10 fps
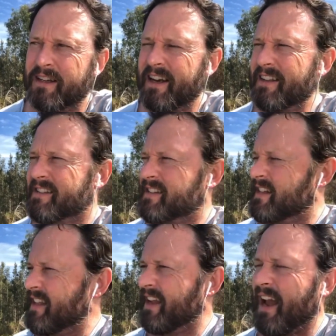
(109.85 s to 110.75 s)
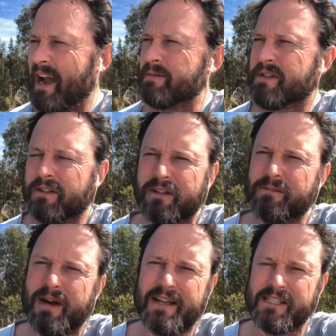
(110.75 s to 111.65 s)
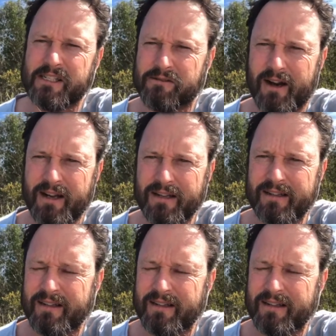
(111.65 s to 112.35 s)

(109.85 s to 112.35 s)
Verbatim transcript: And to their absolute amazing credit,